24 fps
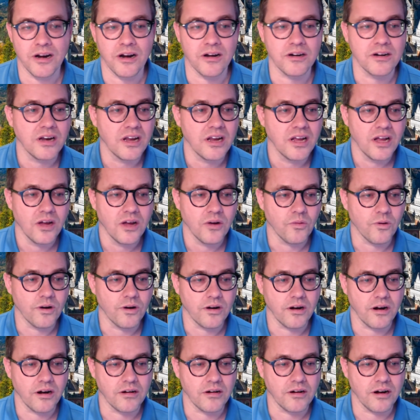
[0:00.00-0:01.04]
our,
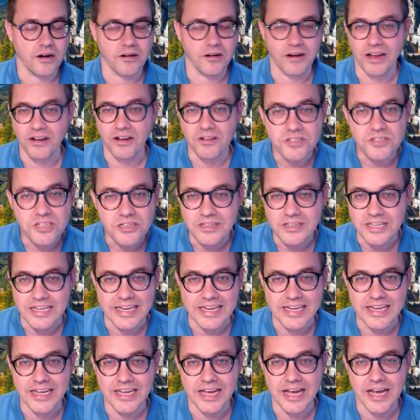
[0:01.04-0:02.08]
where our, our
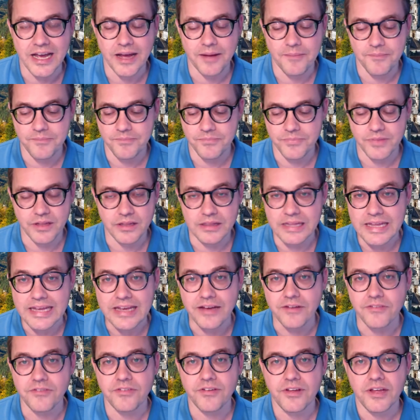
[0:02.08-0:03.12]
elderly um,
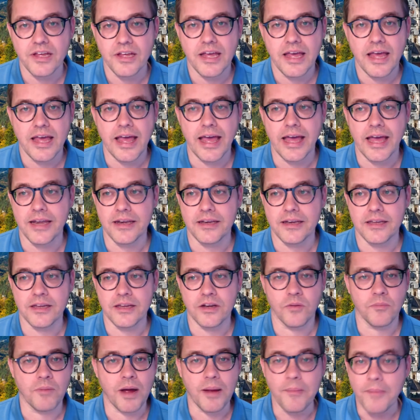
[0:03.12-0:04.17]
live. And, you
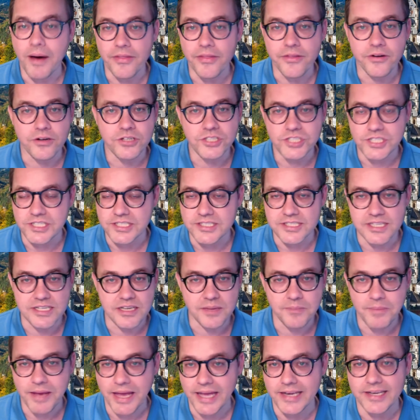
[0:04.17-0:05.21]
know, my mother, she's
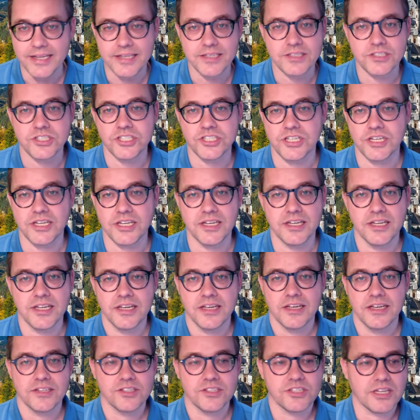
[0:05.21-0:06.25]
independent. She
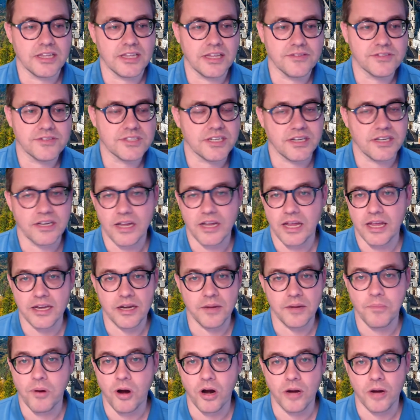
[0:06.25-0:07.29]
she lives in, a, in an
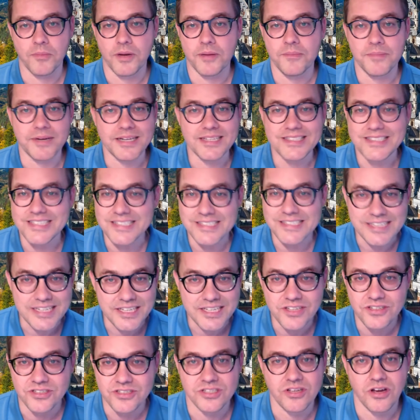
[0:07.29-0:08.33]
apartment, but it's a
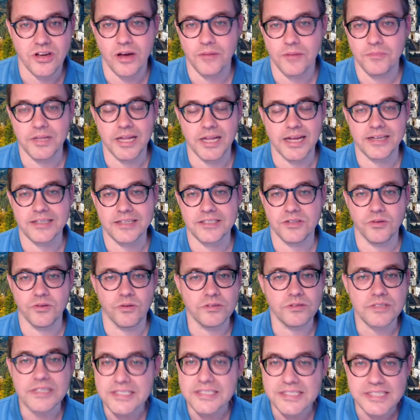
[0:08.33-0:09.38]
seniors complex. So
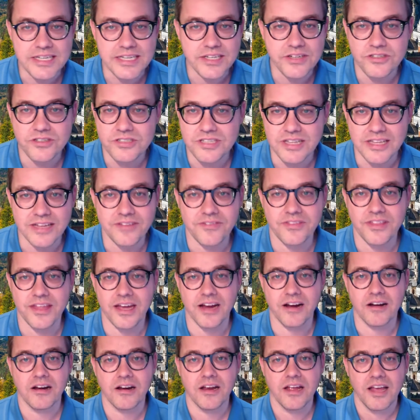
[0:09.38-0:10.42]
only seniors live
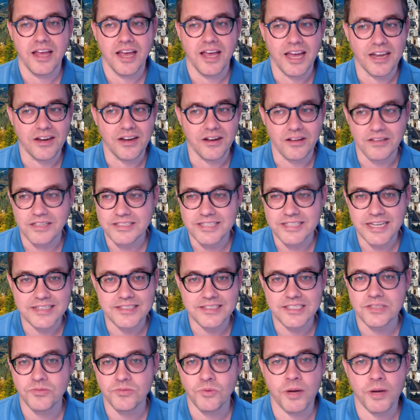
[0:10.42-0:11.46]
there. And all it
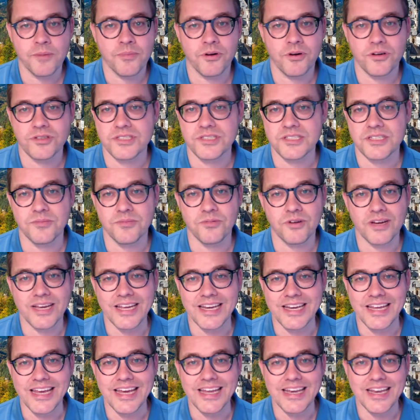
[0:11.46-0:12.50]
takes is one person to bring
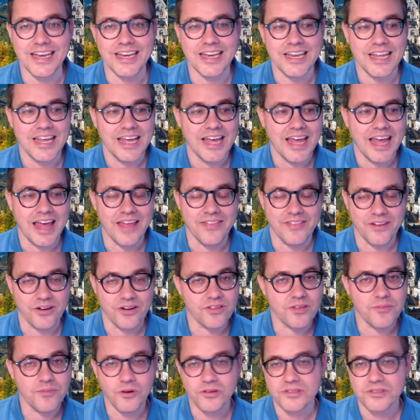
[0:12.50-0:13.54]
it in, and, and they're
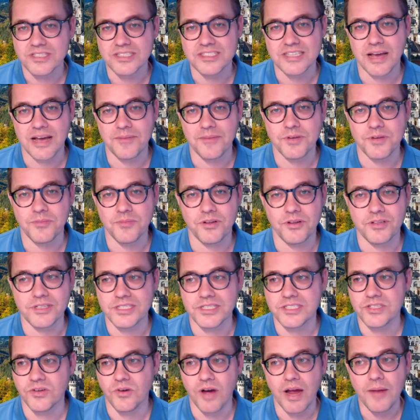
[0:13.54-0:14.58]
the most susceptible.
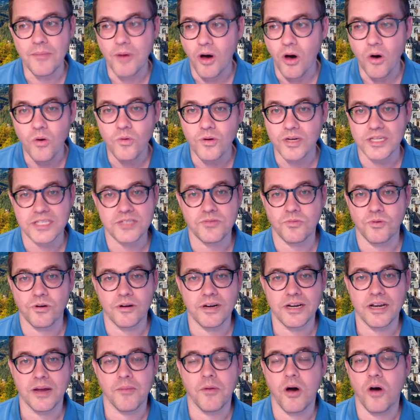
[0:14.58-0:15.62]
And so I'm always
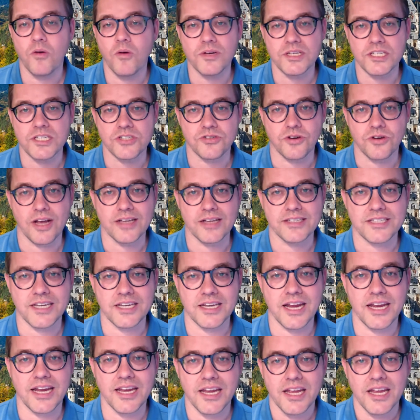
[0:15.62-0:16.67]
worried. I'm always stressed.
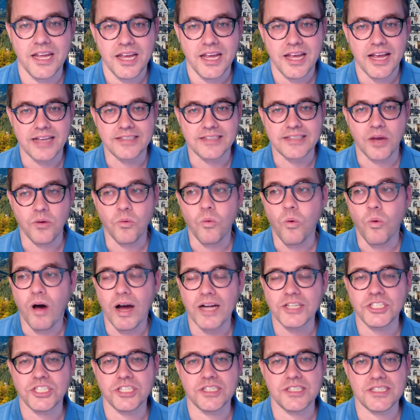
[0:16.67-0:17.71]
And I, as I
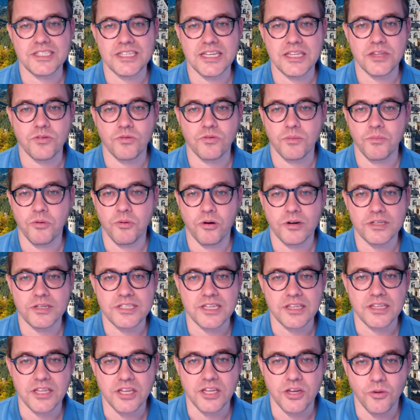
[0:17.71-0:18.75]
watch and see the
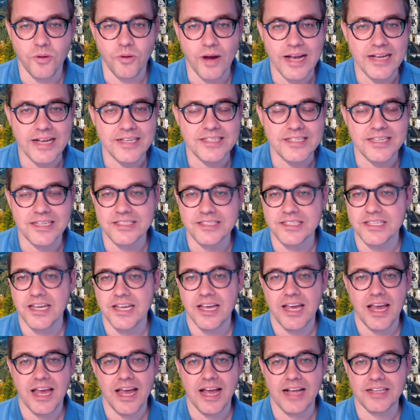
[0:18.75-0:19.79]
reports in the U S, as
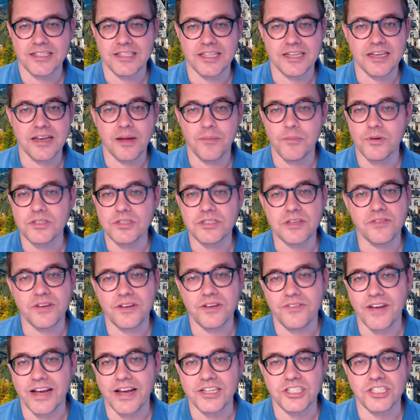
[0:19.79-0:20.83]
as the numbers of
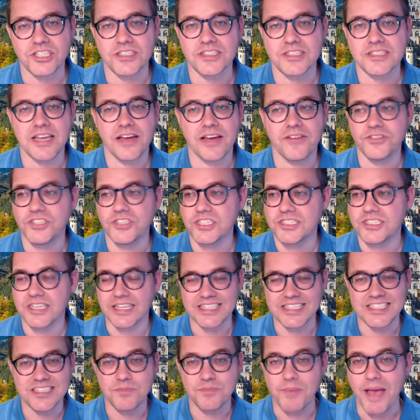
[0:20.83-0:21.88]
infections have just
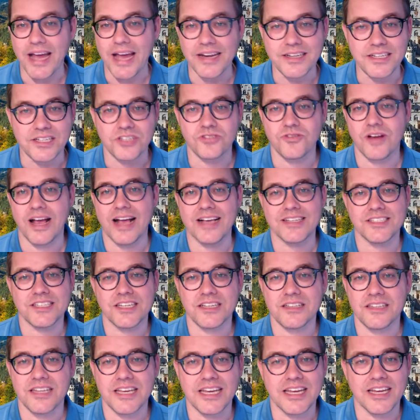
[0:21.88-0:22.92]
expanded
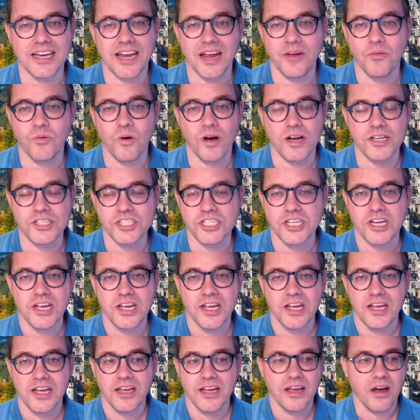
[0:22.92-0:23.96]
drastically, and I watch
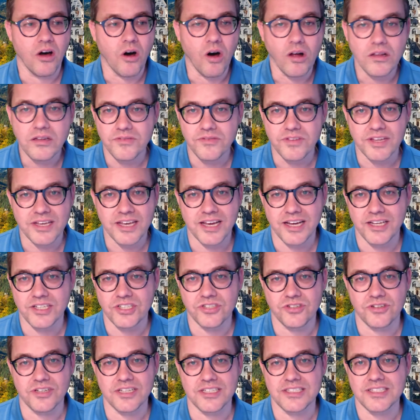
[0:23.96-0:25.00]
all of the
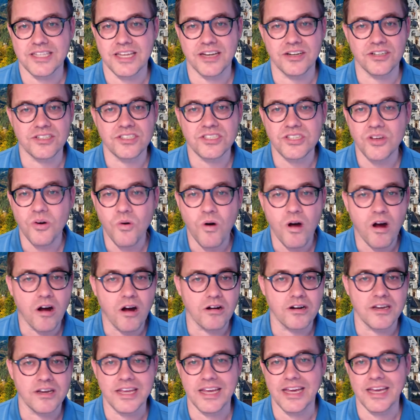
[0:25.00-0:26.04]
countries that are so
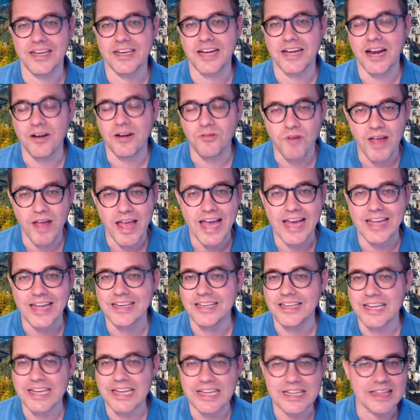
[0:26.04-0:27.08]
hard hit,
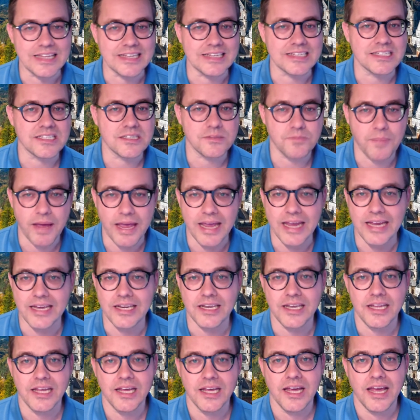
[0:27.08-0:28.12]
Iran, Italy,
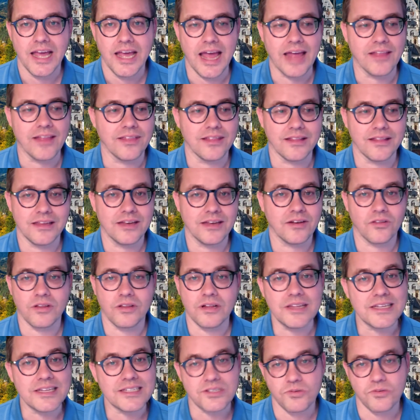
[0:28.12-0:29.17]
Spain, and, you know, the
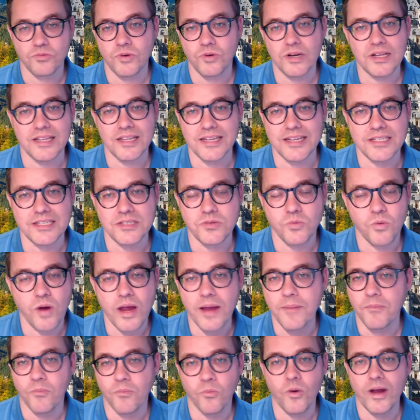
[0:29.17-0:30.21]
list really is
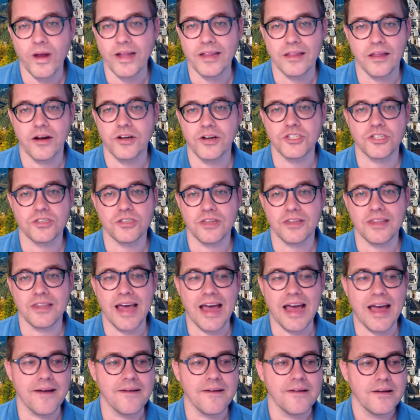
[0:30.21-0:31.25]
way, way larger than
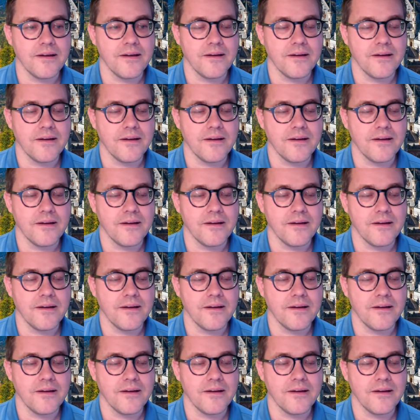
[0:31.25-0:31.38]
that.